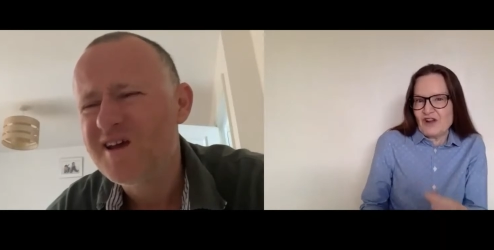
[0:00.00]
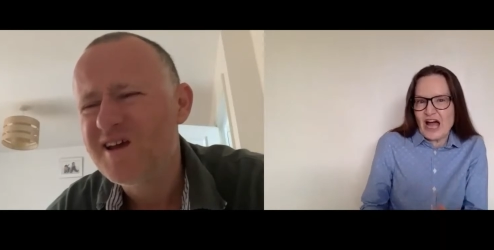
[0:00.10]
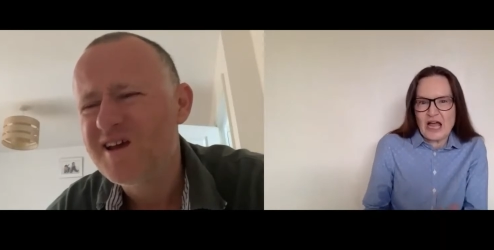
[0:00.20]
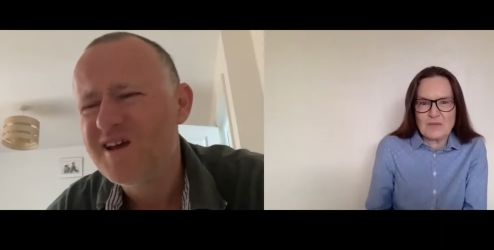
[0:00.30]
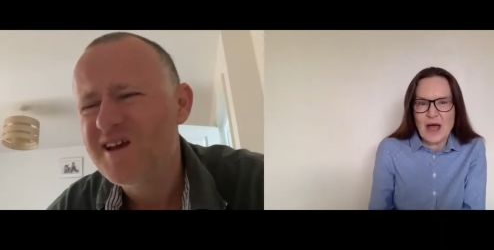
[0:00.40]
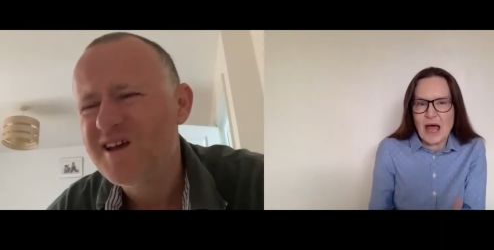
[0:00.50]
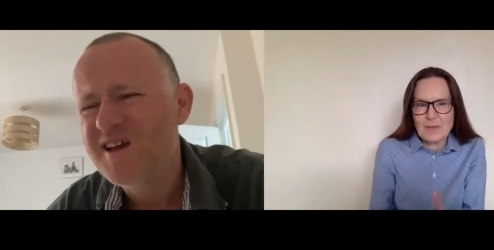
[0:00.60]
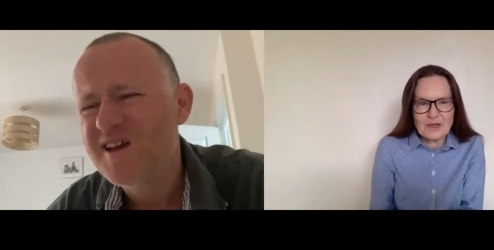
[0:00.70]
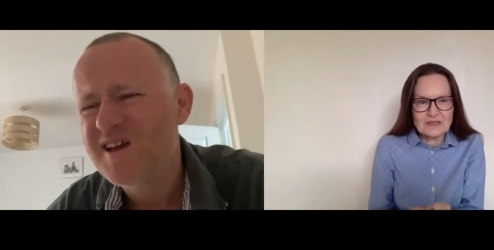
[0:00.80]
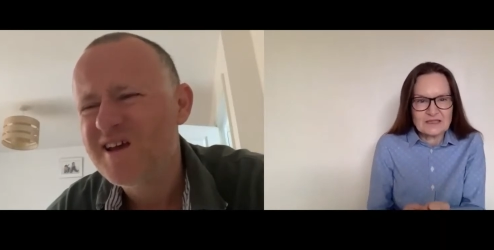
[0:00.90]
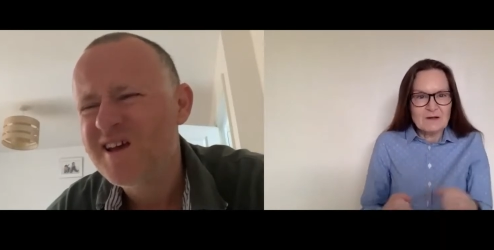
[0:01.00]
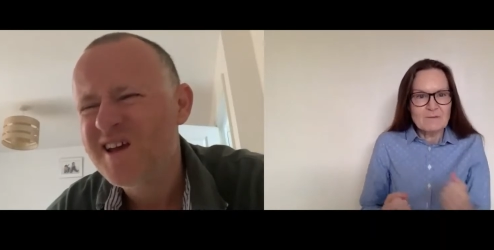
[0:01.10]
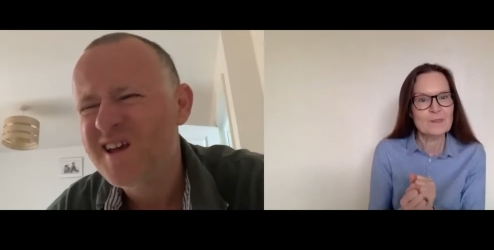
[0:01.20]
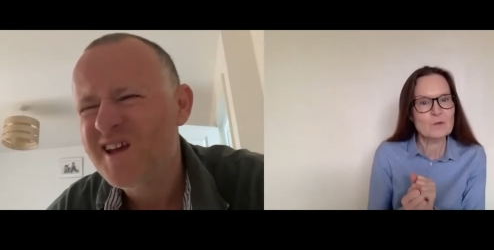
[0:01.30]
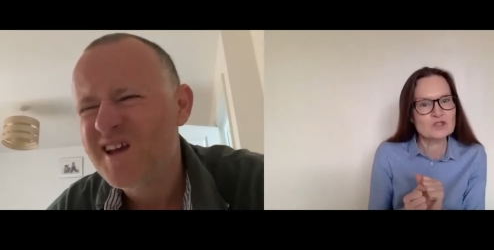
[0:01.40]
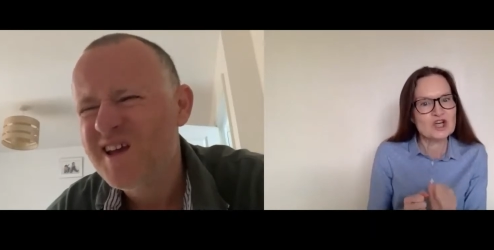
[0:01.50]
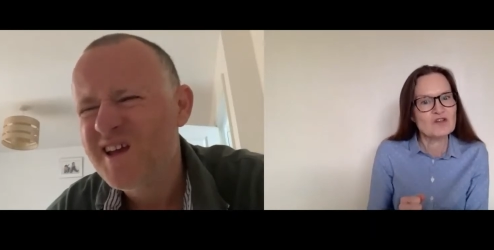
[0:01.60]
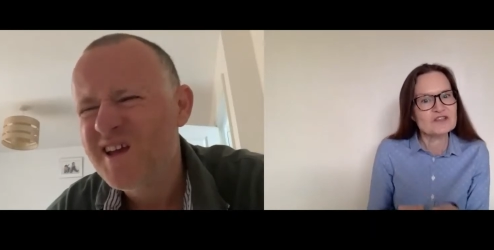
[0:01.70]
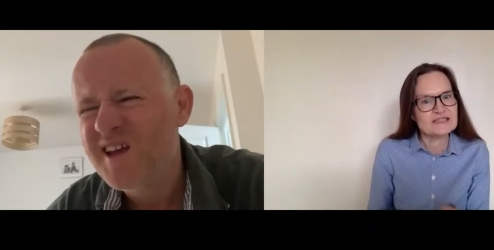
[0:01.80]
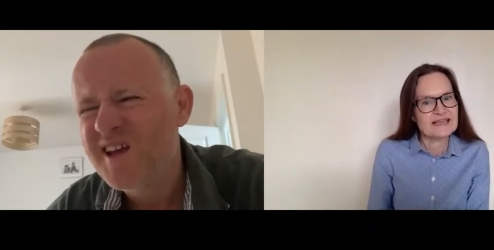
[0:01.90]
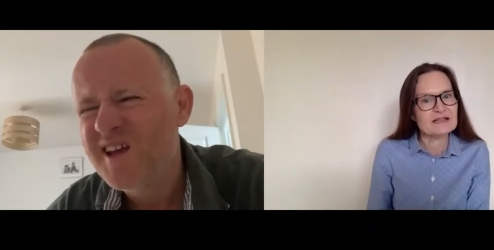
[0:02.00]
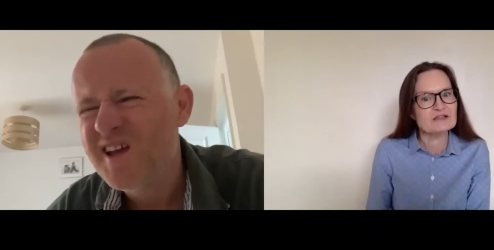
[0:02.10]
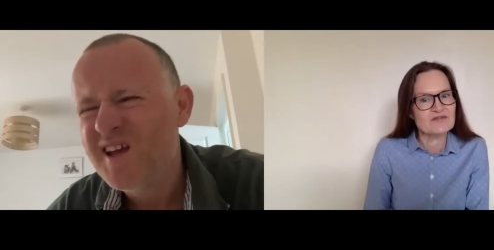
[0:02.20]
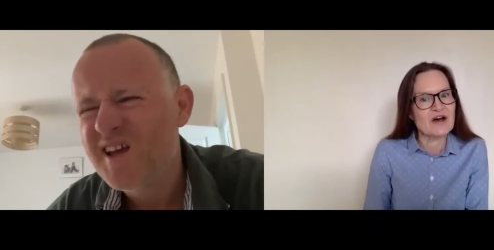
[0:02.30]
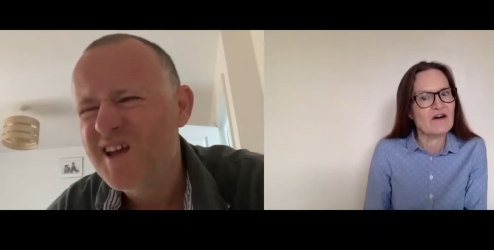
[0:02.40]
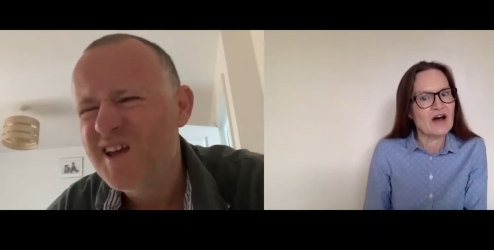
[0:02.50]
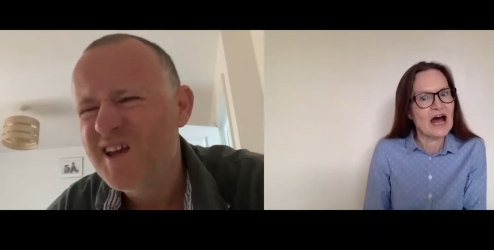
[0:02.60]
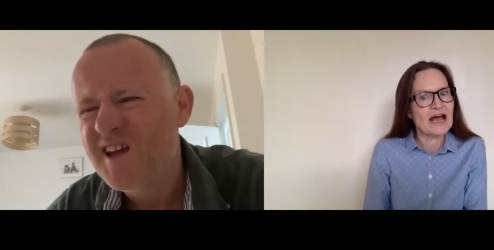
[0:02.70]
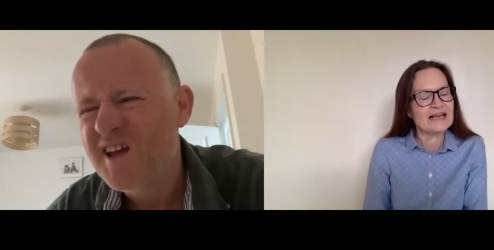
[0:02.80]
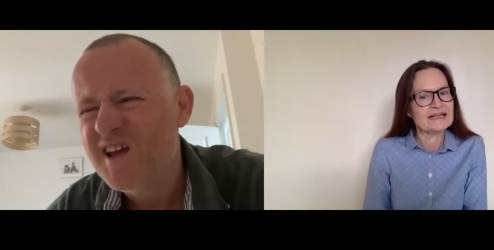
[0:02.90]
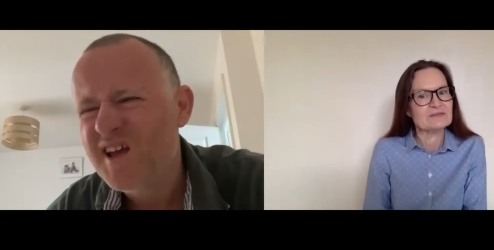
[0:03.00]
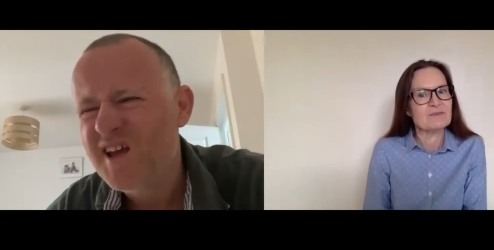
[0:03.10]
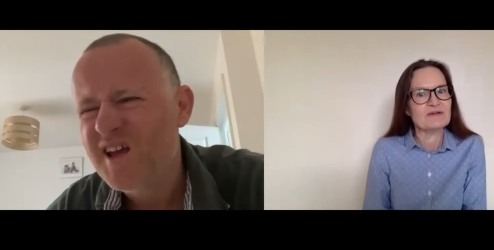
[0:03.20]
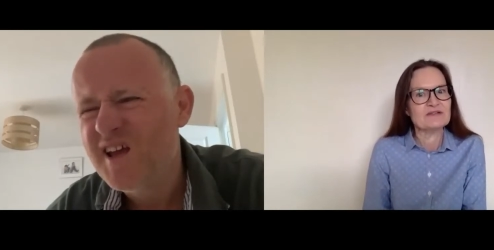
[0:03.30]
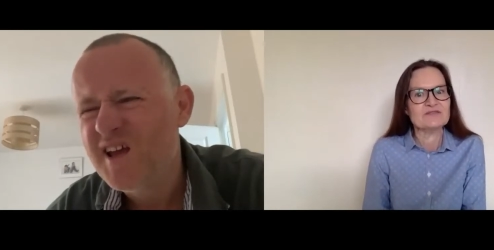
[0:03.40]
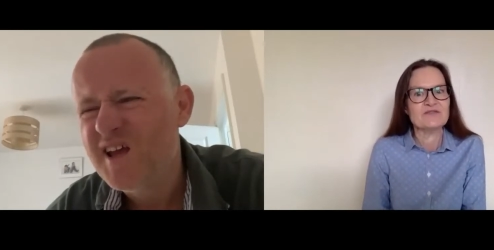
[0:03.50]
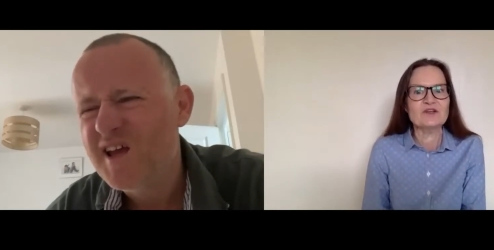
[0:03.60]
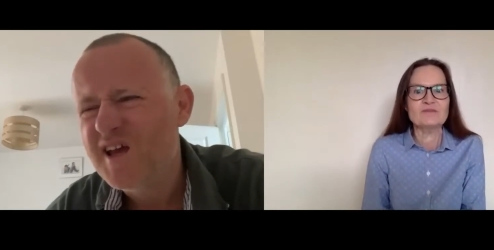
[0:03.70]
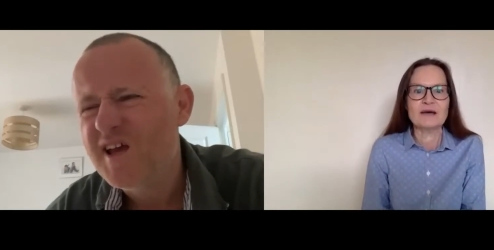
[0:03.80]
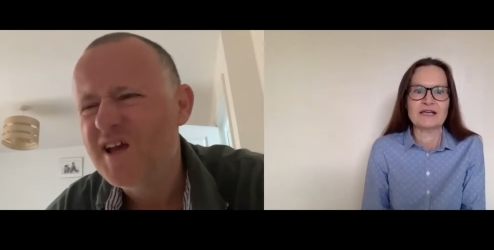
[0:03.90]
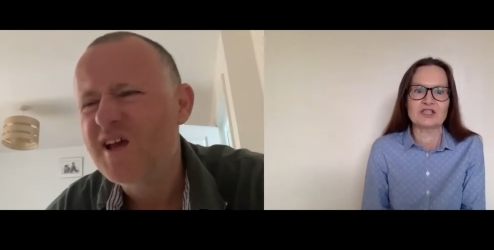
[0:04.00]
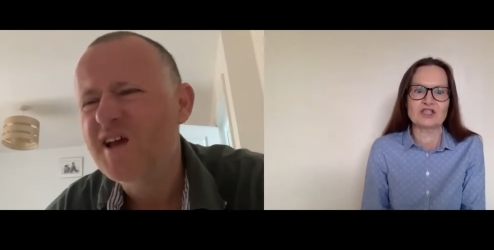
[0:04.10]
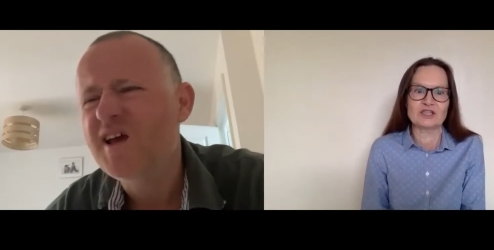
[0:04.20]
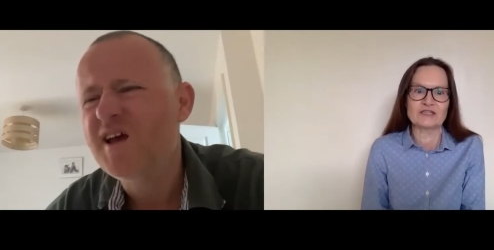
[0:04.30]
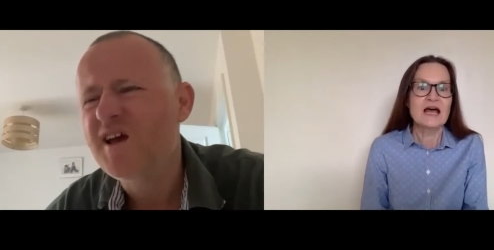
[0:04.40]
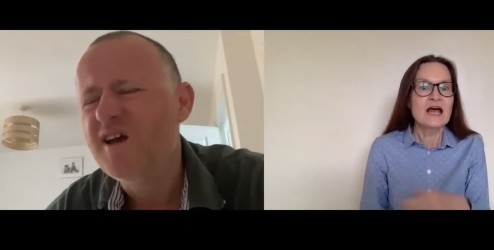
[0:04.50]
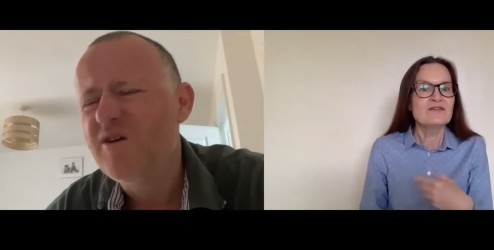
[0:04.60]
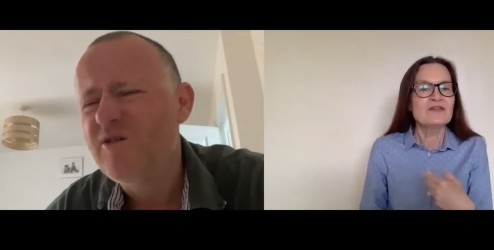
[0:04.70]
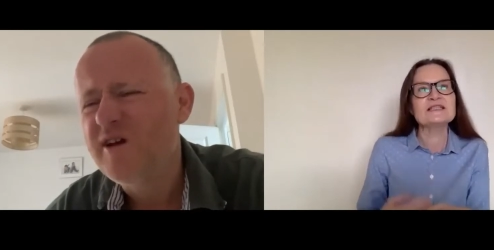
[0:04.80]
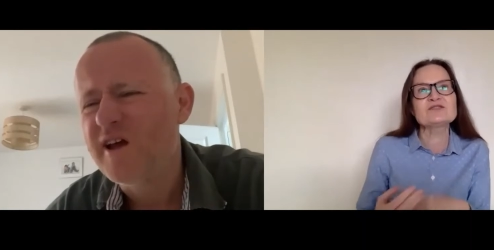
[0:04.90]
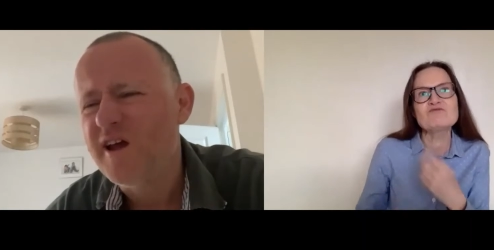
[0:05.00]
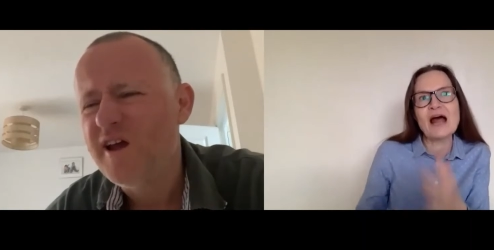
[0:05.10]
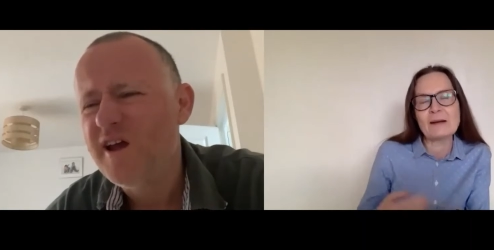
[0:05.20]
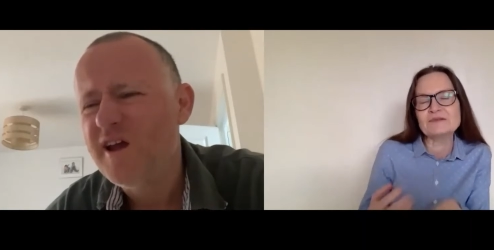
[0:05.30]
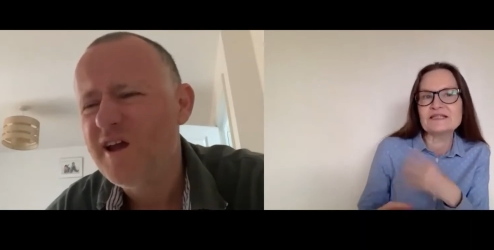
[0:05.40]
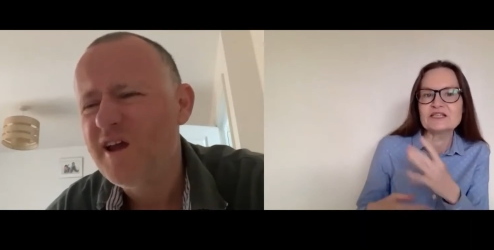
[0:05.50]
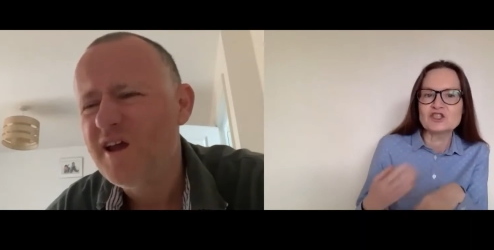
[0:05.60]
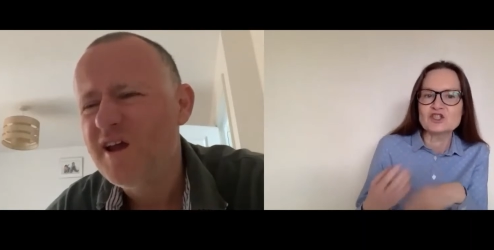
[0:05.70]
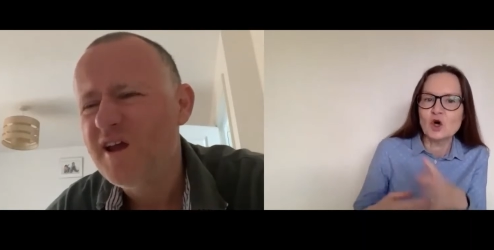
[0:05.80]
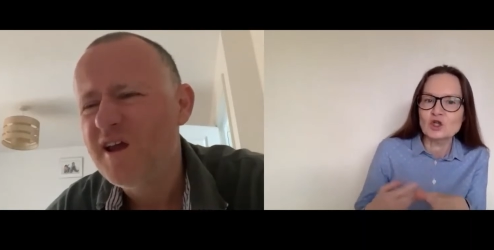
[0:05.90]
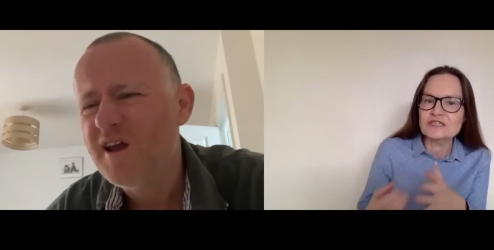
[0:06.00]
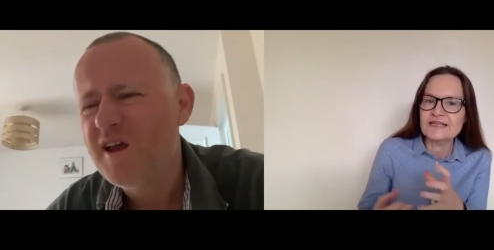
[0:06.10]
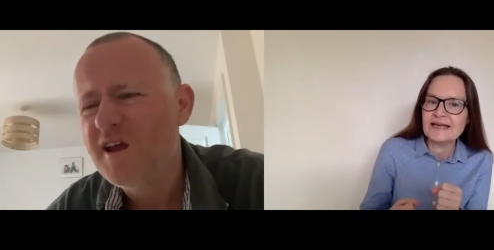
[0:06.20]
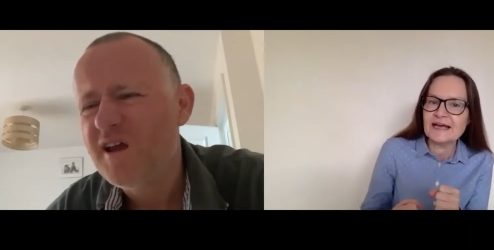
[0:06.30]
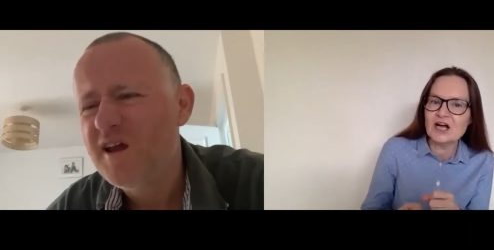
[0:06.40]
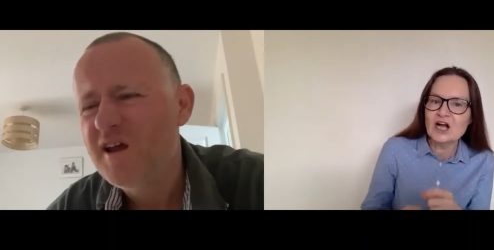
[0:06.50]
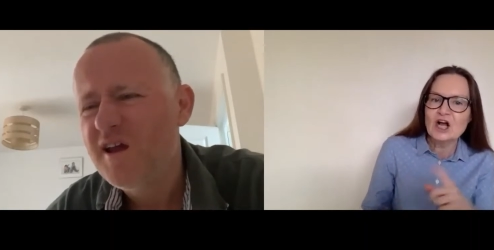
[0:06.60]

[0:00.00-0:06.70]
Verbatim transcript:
Speaker 1: fried peppers, which are the skills of our highly experienced fund managers. Okay. Then it's wrapped in a tortilla,